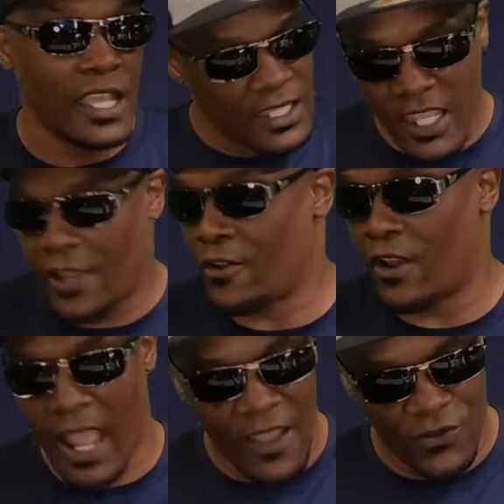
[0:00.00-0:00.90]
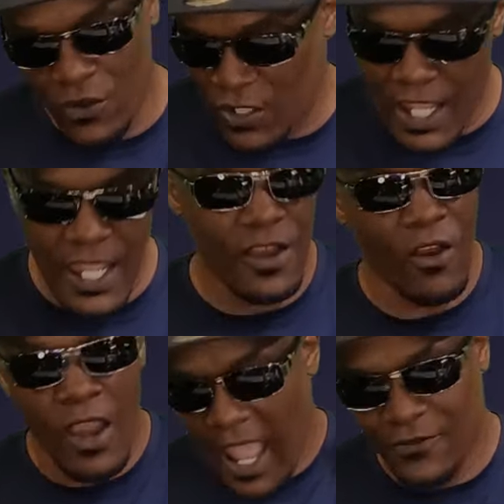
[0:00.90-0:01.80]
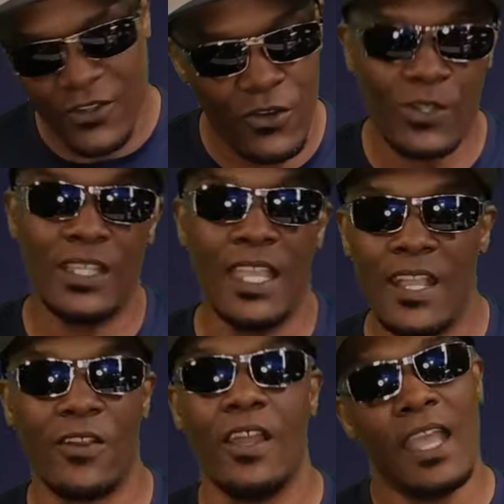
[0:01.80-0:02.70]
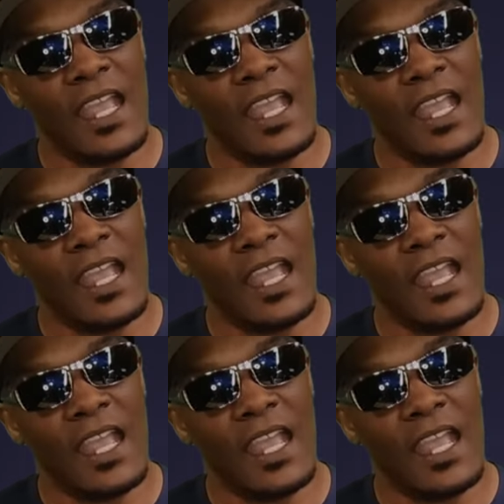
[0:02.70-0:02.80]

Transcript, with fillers: year after year after year,